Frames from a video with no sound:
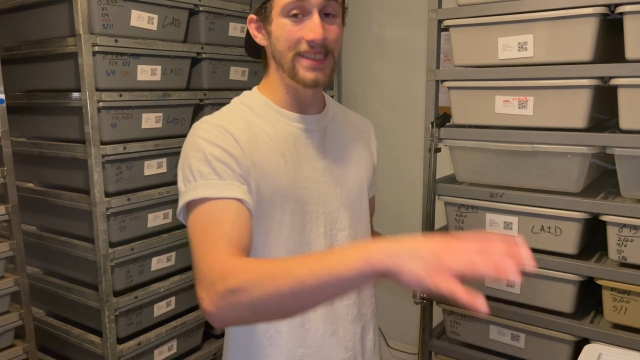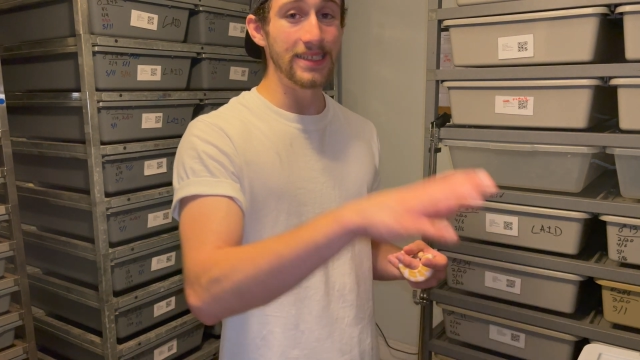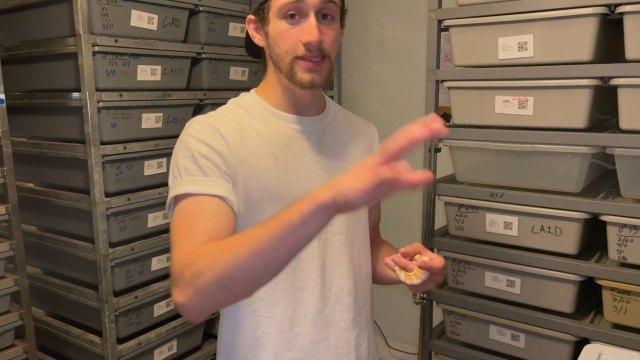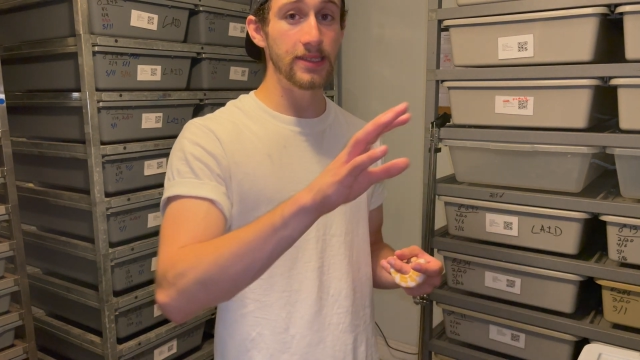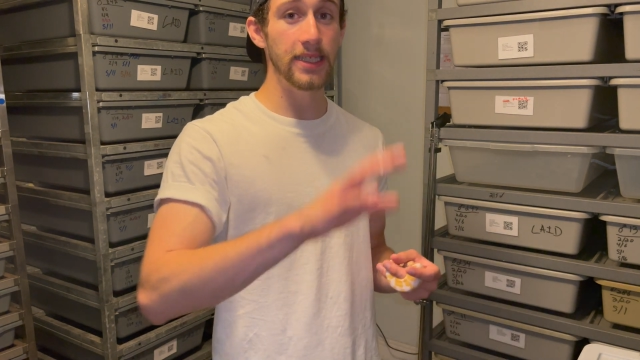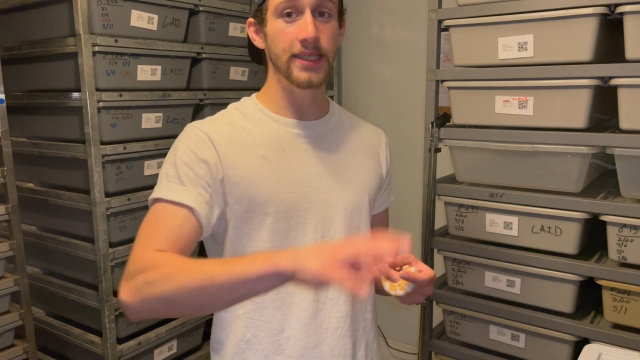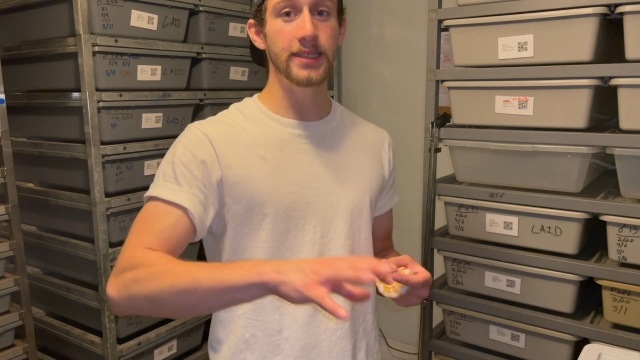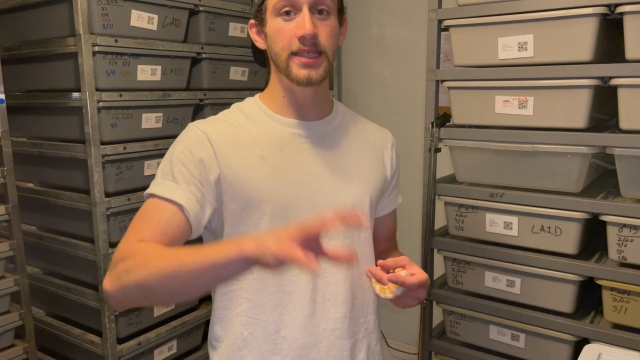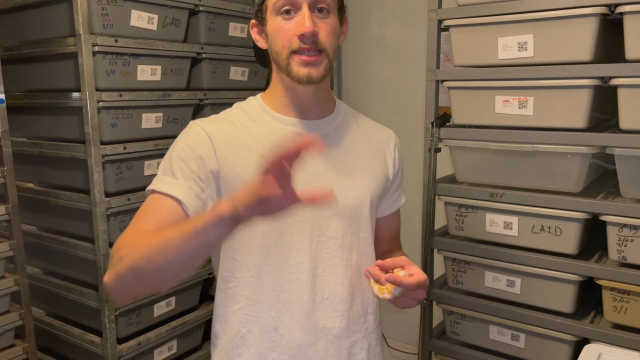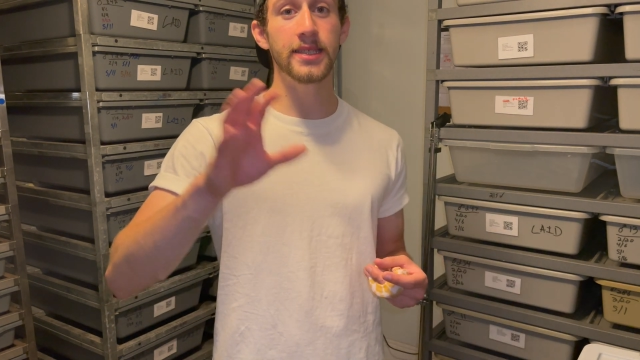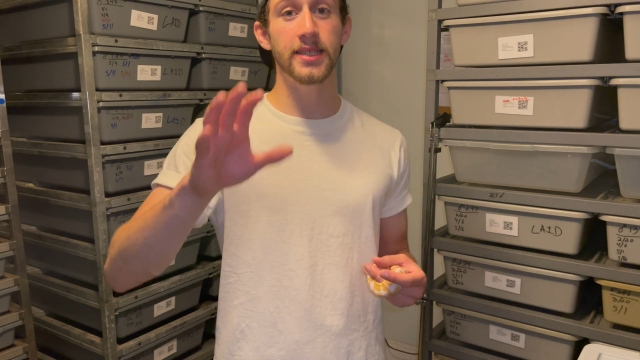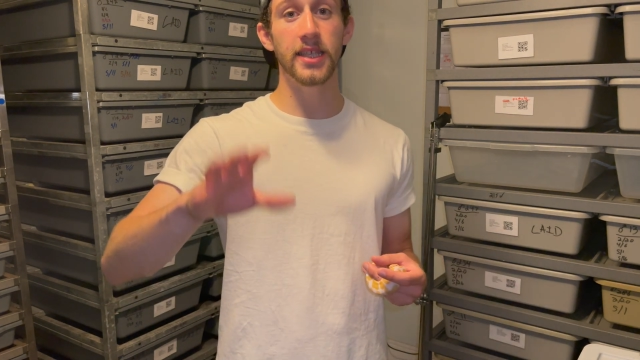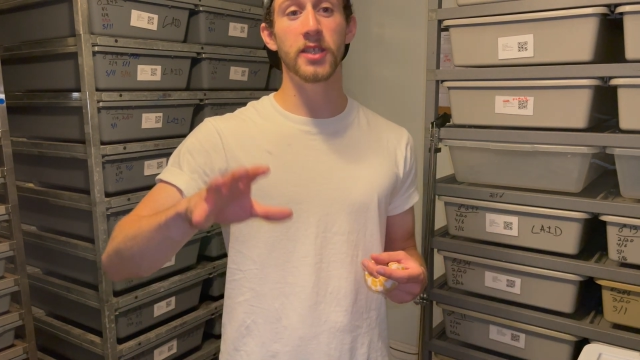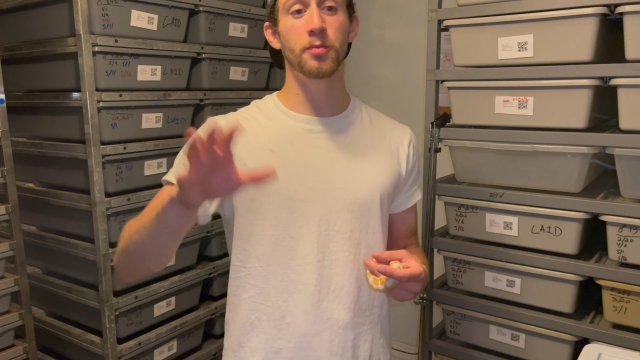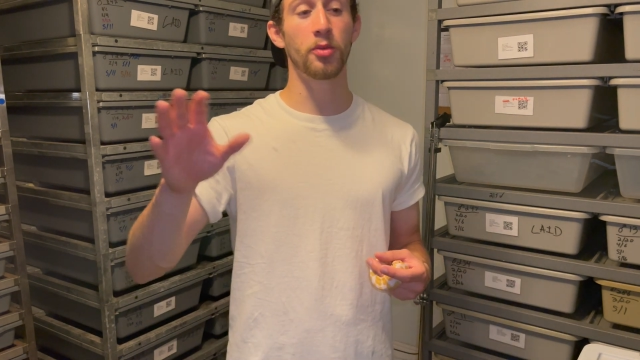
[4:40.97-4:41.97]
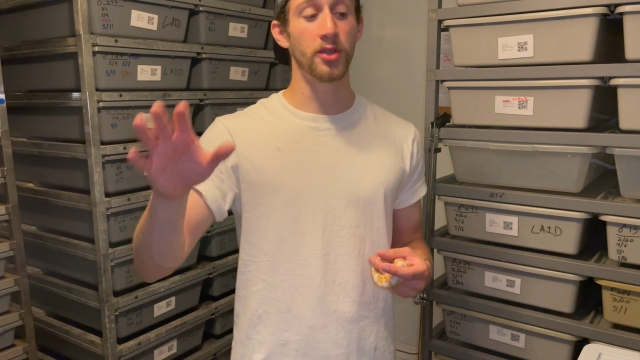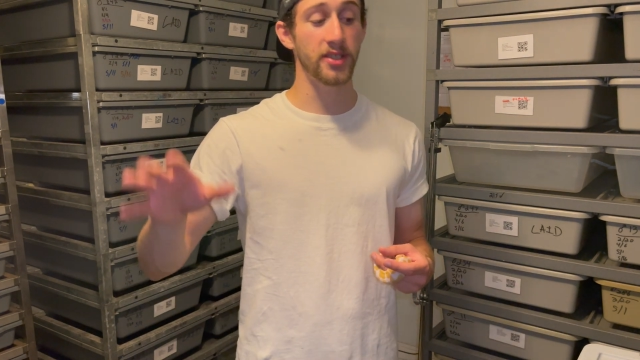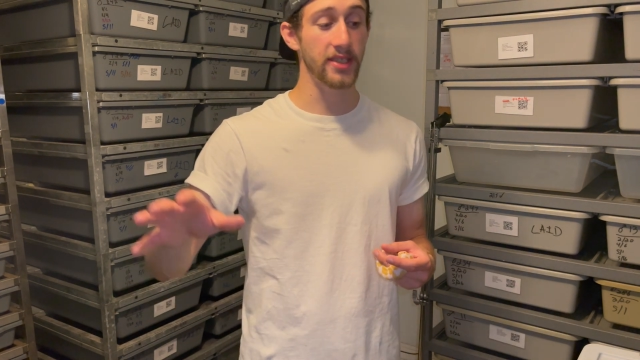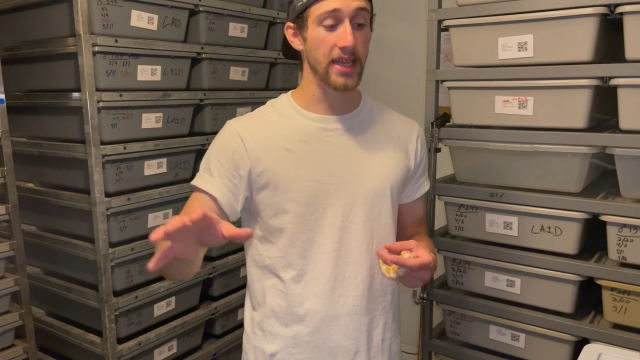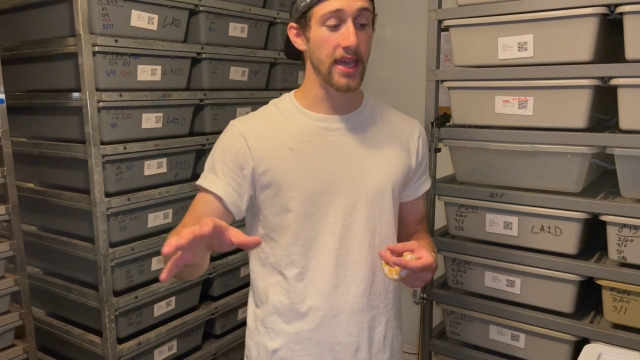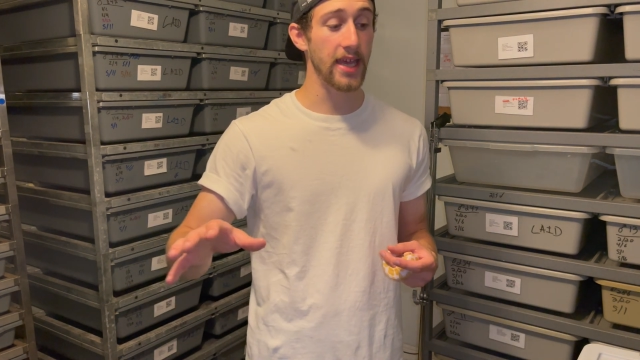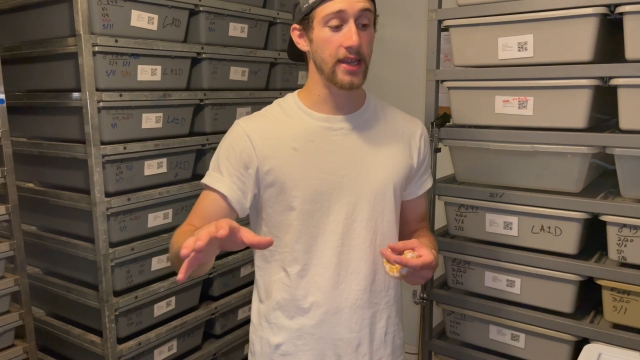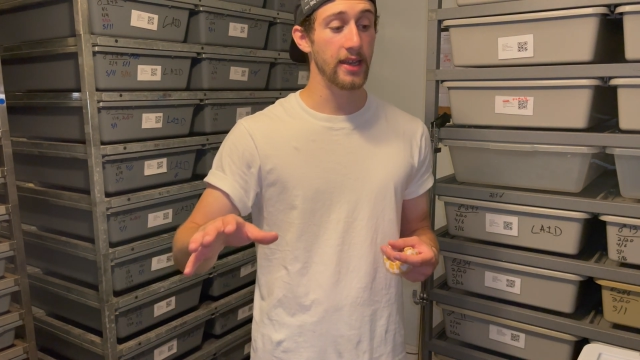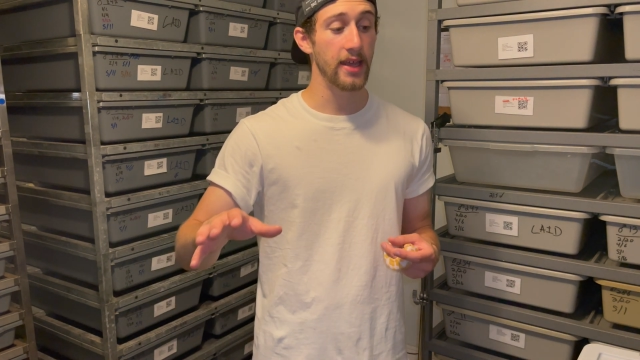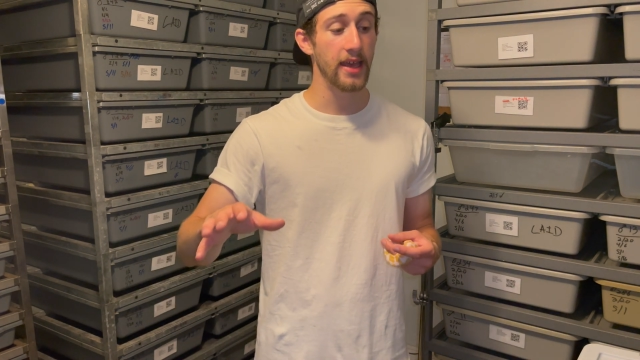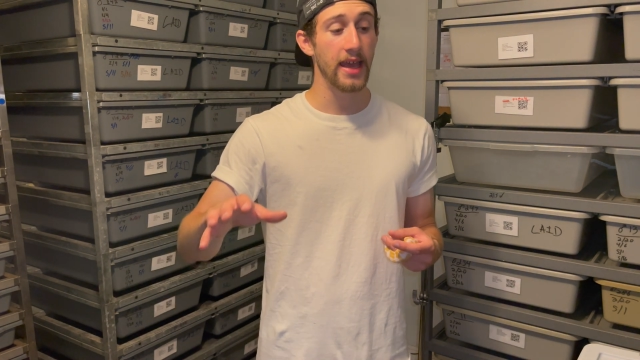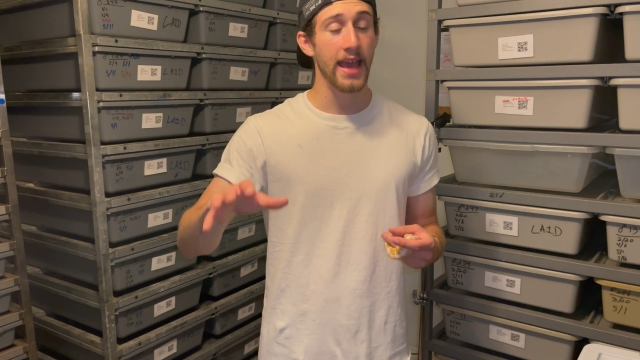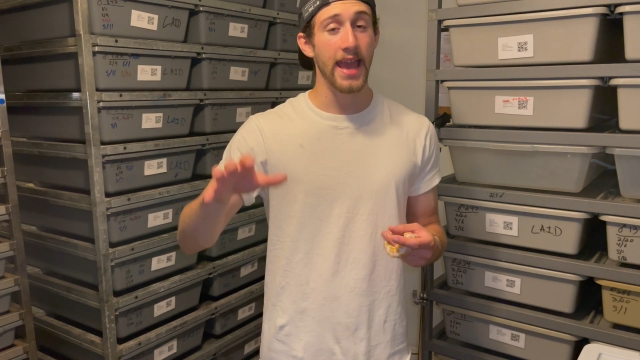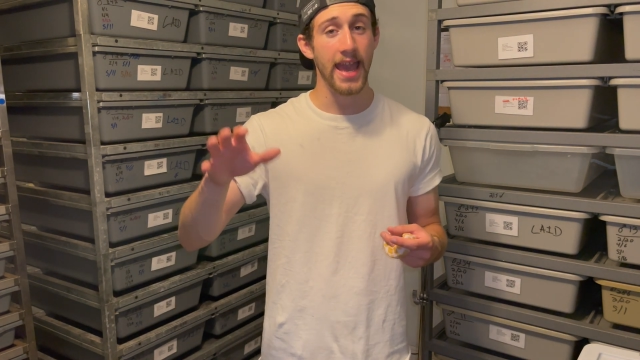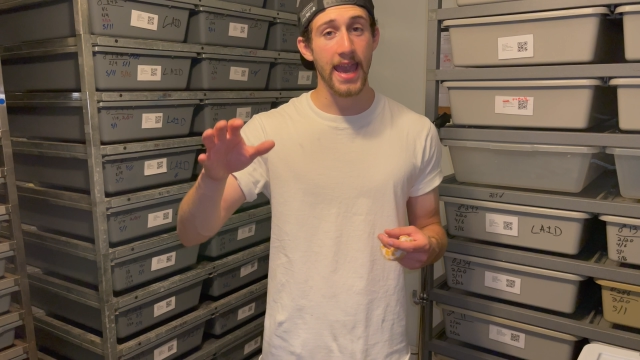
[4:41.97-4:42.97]
66%
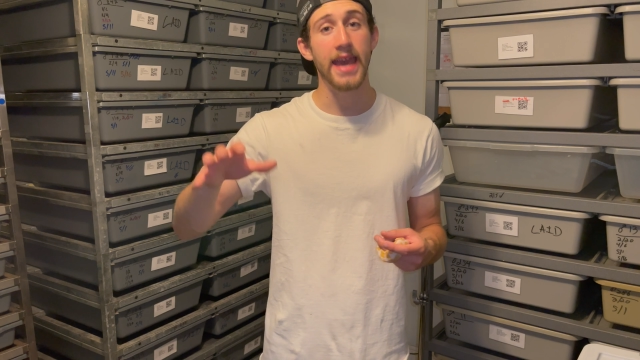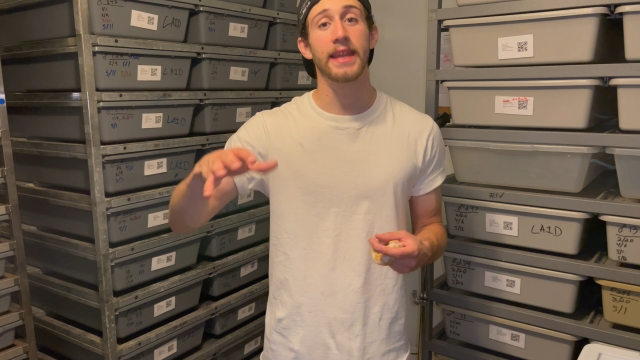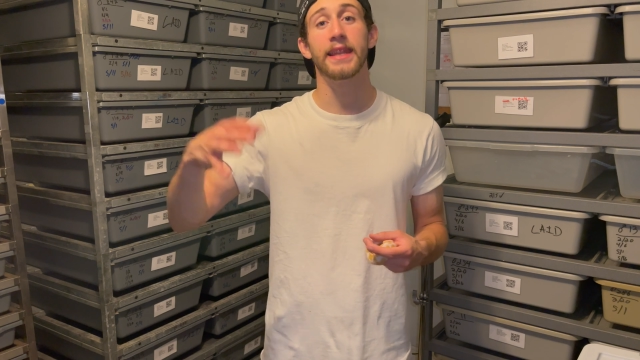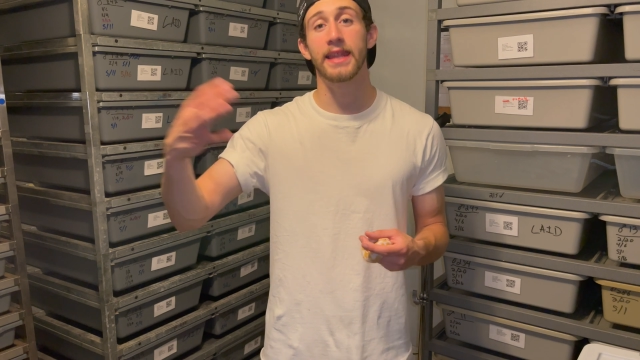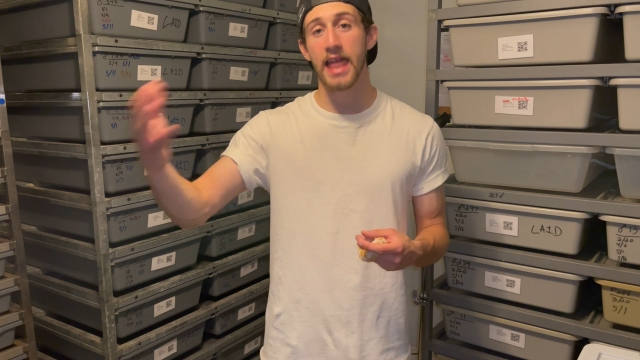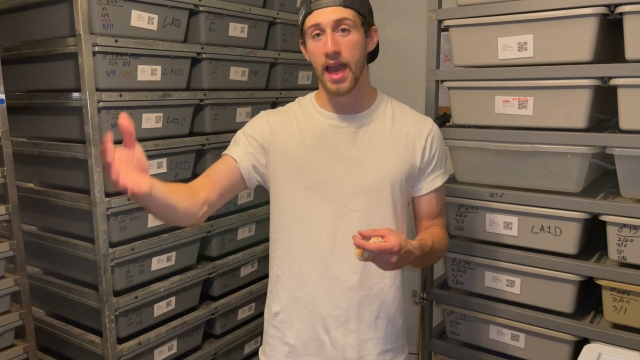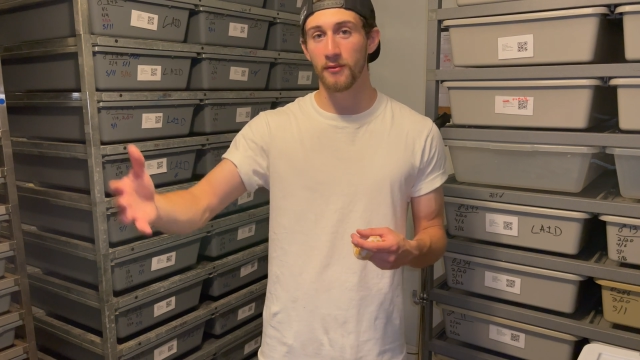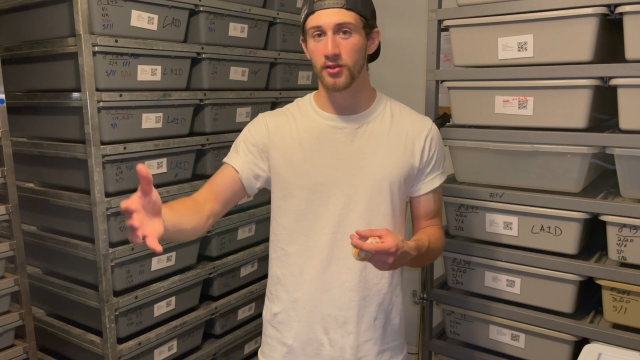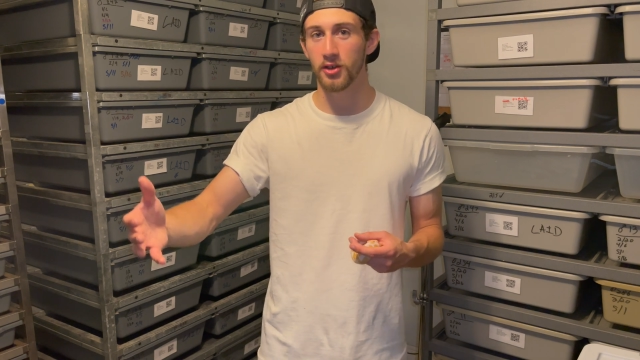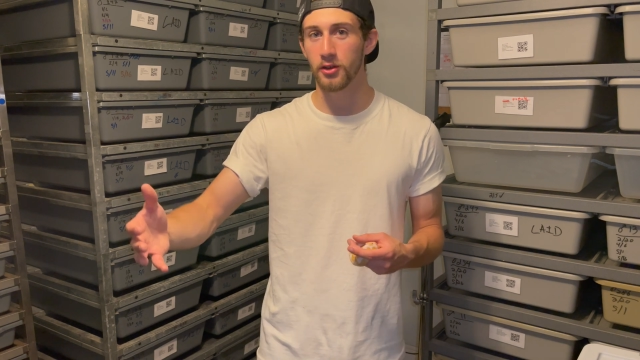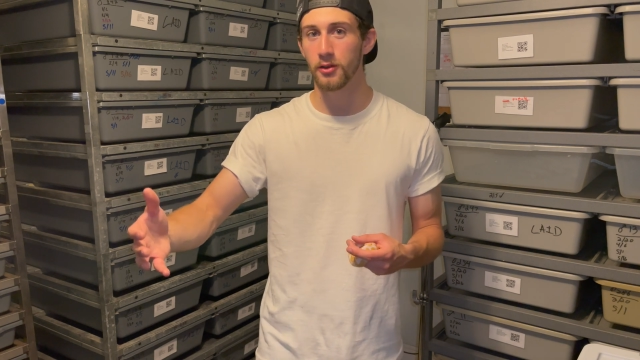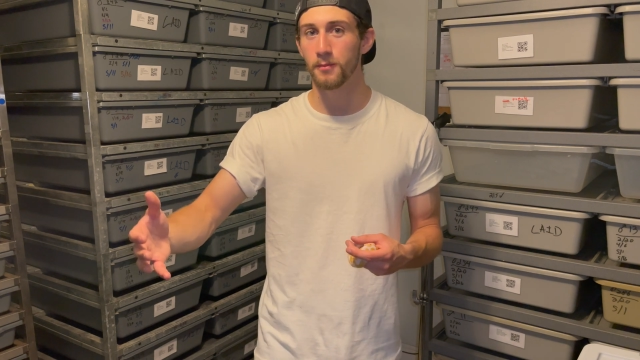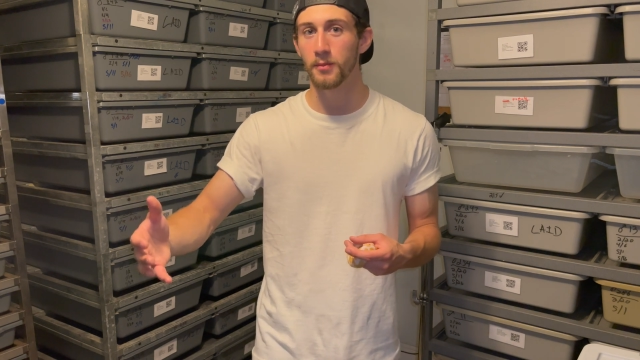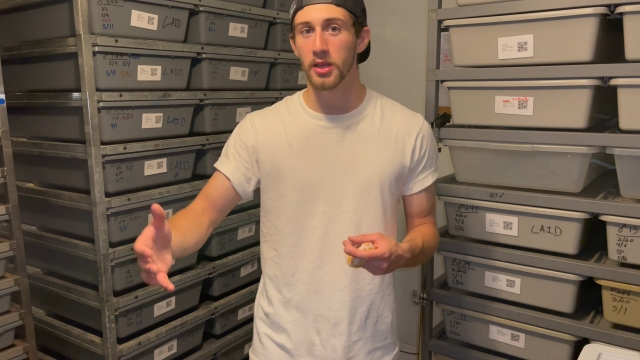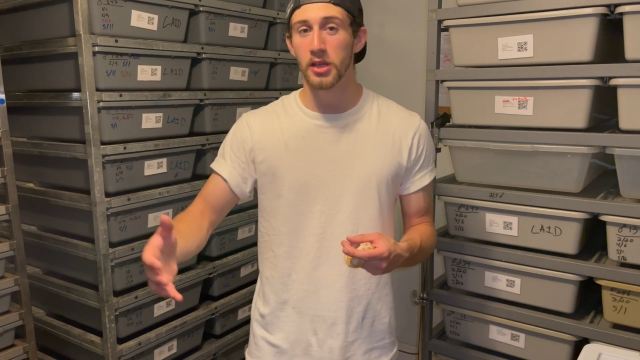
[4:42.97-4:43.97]
het lavender.